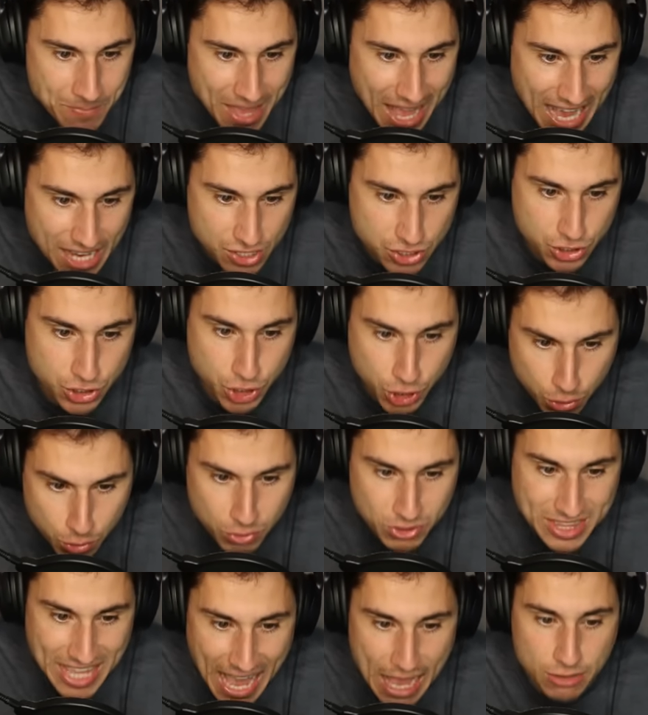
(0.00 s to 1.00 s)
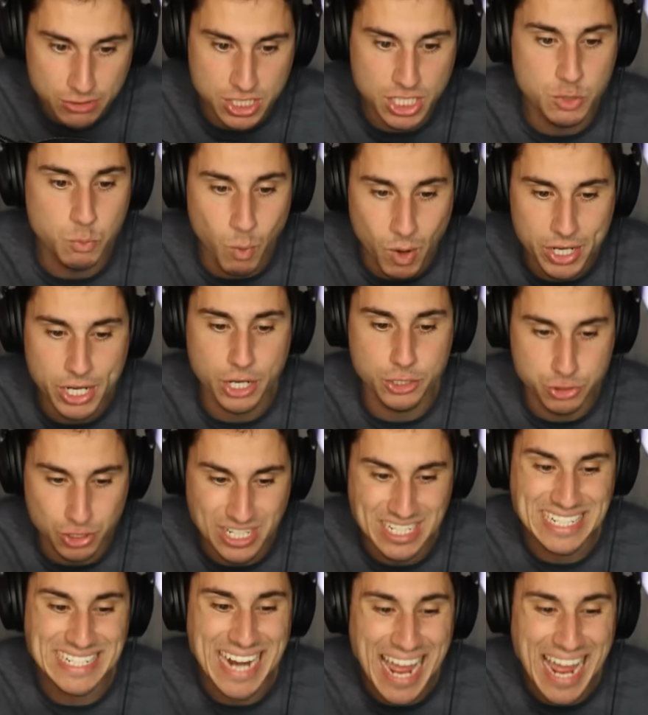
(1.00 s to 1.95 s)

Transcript: has two thousand one hundred